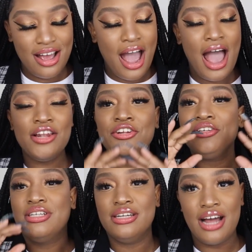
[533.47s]
I
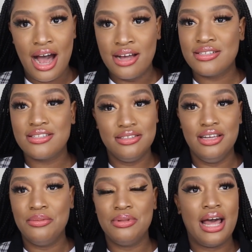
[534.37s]
literally did not
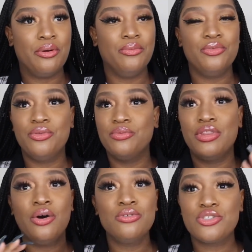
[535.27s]
sleep.
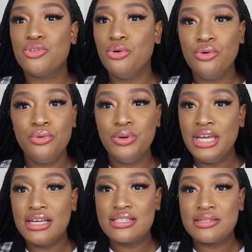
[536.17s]
Those 2
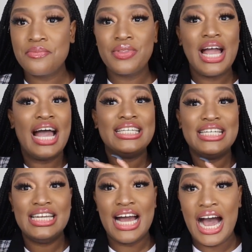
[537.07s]
weeks, I
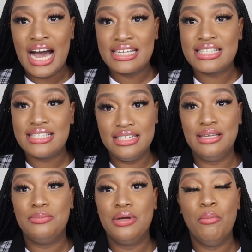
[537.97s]
did not
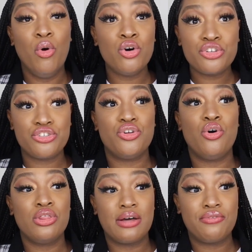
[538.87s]
sleep. More
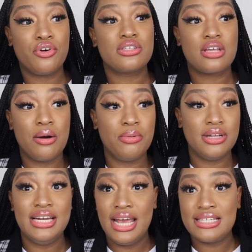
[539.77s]
so the first couple
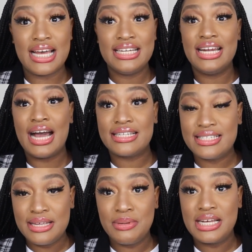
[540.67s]
of days, I did not
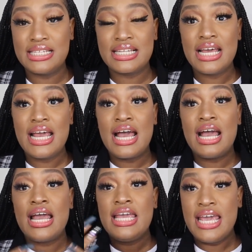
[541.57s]
sleep because
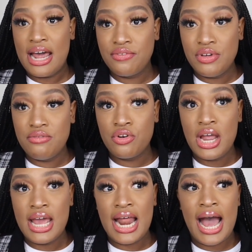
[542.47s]
he had a fever,
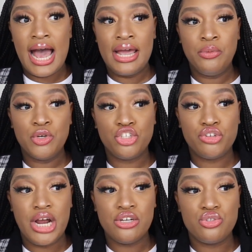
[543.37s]
and I was trying